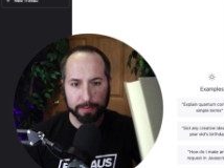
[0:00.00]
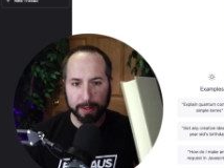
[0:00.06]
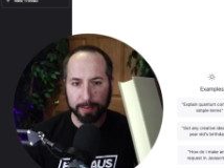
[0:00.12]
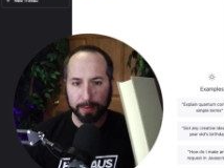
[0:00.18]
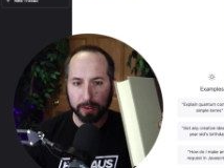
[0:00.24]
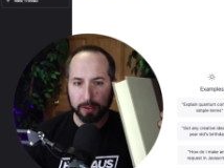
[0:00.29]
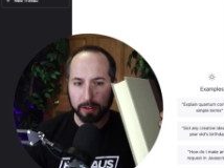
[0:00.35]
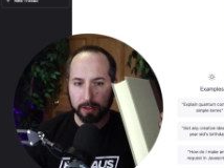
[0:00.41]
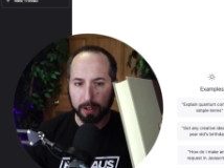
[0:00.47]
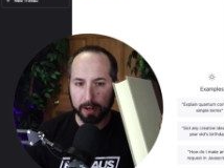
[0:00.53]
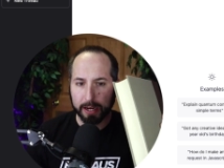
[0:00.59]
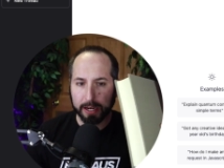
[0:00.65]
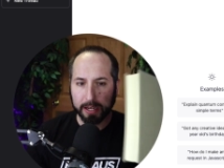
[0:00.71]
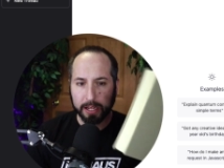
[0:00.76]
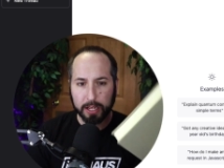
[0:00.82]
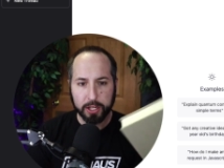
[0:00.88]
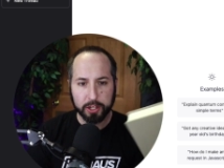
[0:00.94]
Bible, all
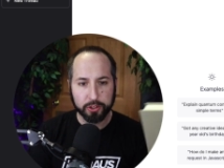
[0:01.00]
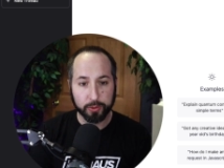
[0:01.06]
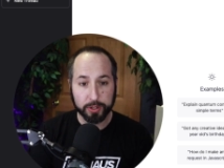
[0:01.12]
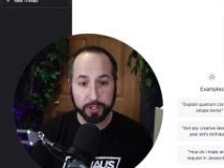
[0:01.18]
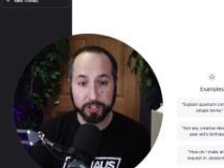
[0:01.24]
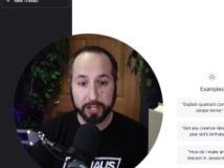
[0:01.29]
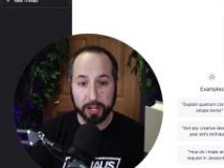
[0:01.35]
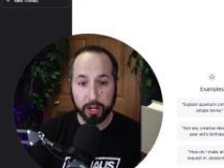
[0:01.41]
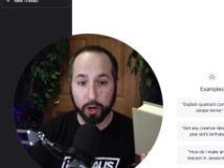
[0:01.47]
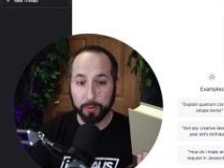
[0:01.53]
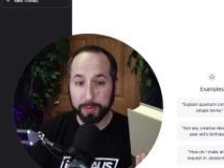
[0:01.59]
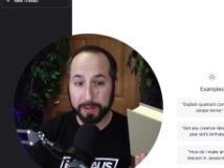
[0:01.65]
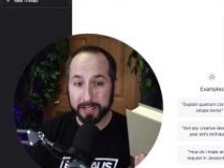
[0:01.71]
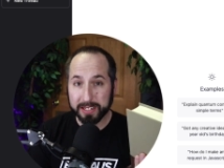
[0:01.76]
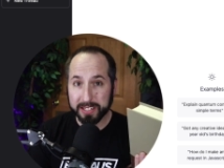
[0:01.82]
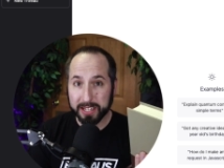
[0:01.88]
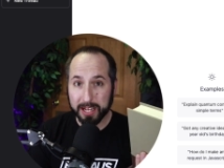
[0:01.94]
right? So we're just going to
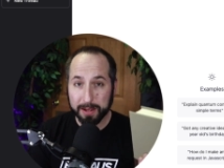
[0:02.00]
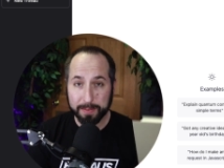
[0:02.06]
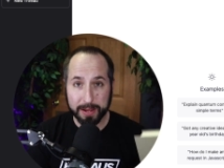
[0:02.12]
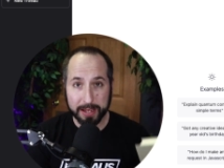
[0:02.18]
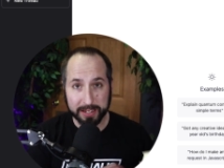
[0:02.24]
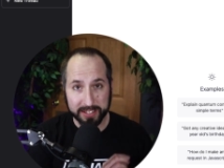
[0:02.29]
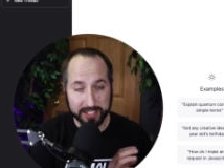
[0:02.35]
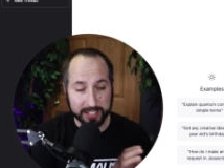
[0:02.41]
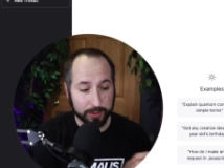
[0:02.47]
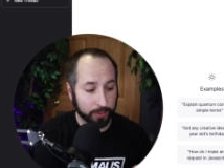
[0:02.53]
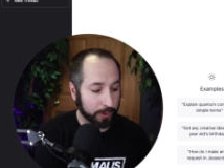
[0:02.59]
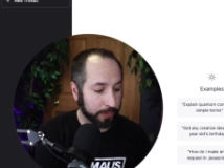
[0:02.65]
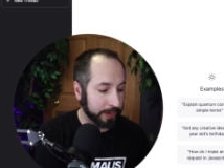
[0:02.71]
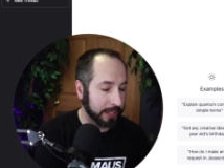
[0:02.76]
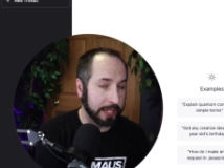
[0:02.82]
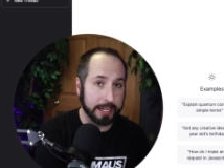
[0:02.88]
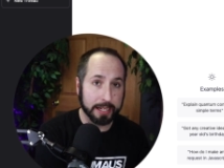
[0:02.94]
open this up and see where
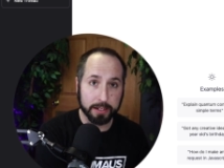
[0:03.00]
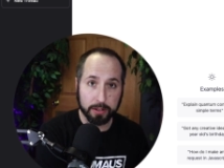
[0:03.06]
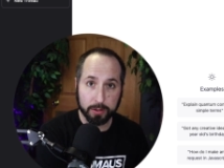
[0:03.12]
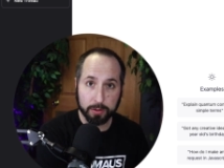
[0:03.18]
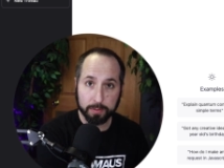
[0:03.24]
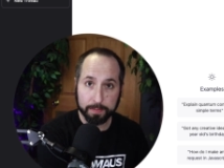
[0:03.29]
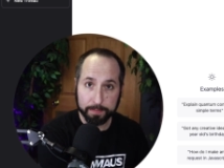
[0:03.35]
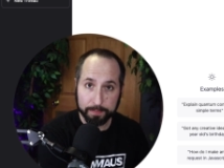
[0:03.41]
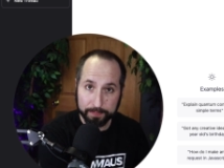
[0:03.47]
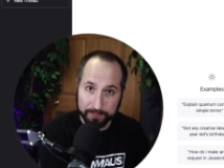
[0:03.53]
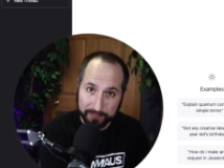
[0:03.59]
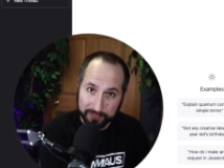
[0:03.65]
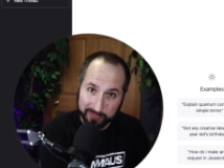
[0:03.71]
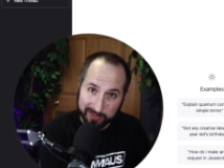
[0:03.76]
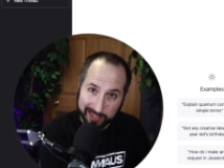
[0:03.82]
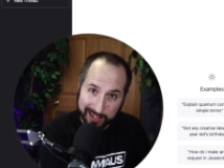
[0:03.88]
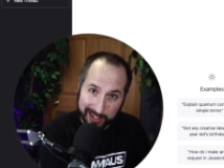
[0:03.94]
we land,
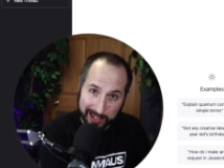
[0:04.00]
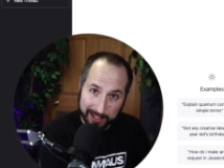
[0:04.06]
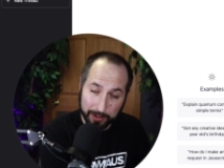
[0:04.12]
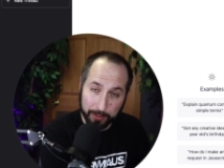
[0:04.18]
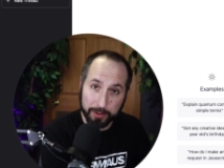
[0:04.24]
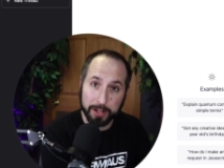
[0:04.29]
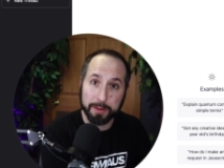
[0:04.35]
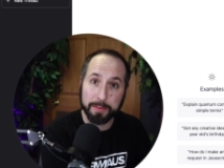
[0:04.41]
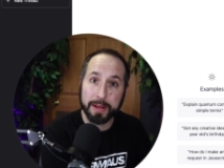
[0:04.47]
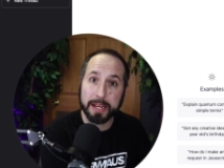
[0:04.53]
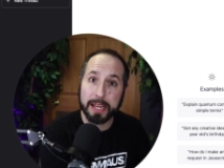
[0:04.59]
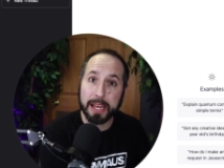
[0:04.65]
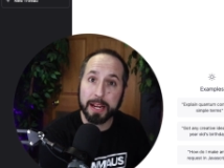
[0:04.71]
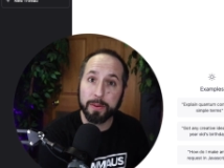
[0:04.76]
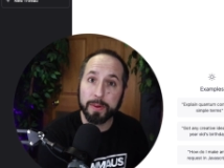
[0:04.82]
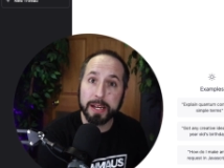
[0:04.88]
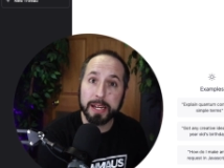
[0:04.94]
and then we're going to make
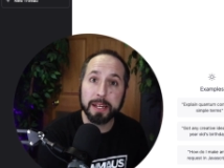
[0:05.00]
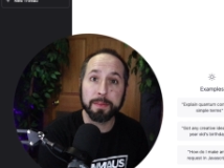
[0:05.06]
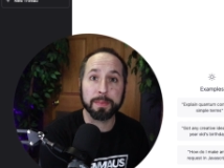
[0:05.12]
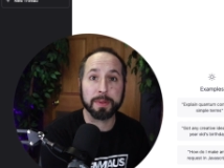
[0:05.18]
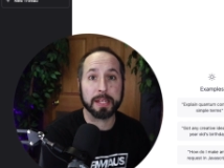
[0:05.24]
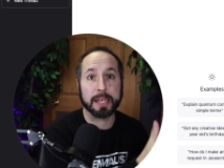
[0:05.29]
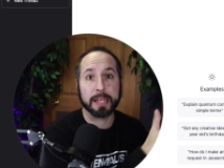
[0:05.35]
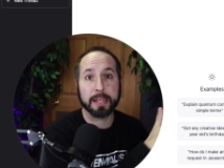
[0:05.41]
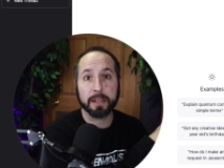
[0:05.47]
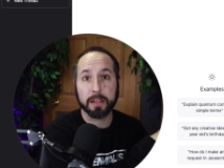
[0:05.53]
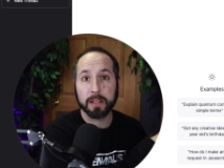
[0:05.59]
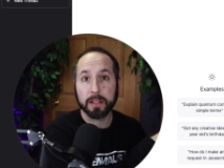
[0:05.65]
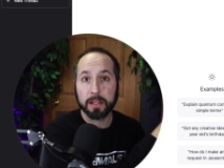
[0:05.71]
a reading plan.